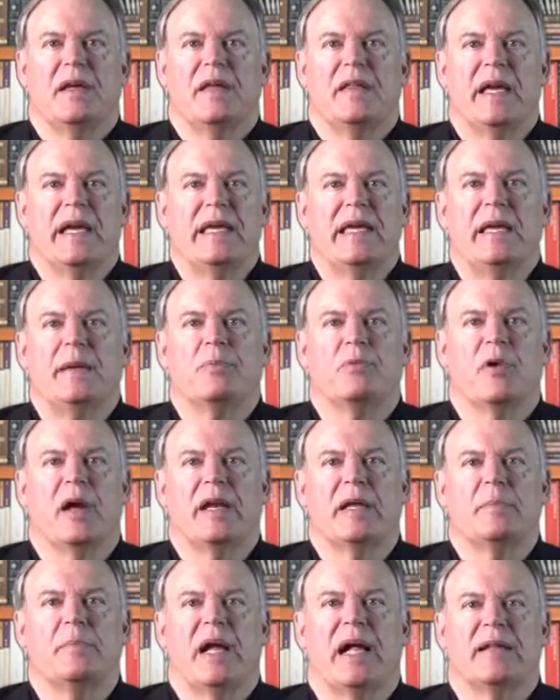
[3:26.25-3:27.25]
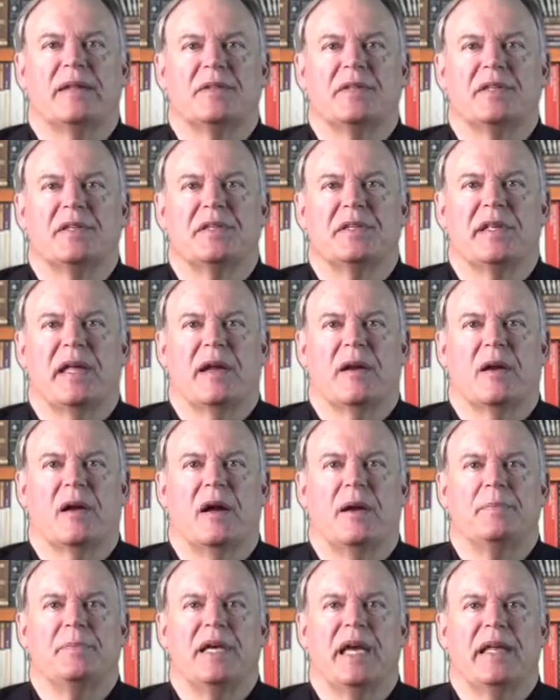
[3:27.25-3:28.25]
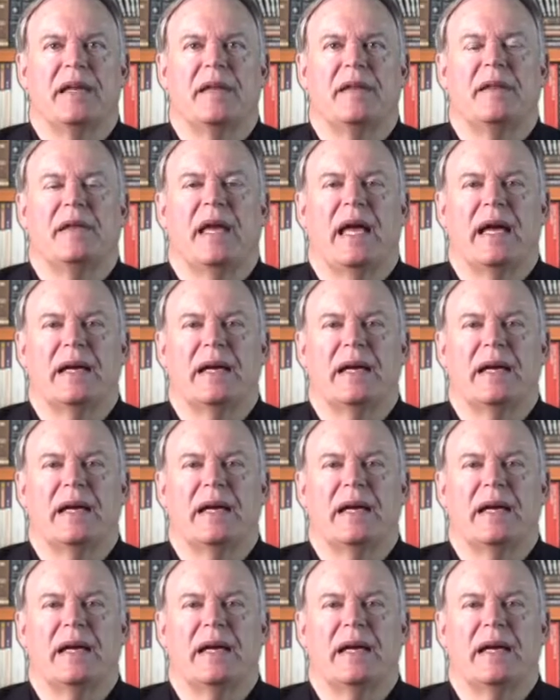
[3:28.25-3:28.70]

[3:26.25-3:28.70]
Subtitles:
They keep running balances that are updated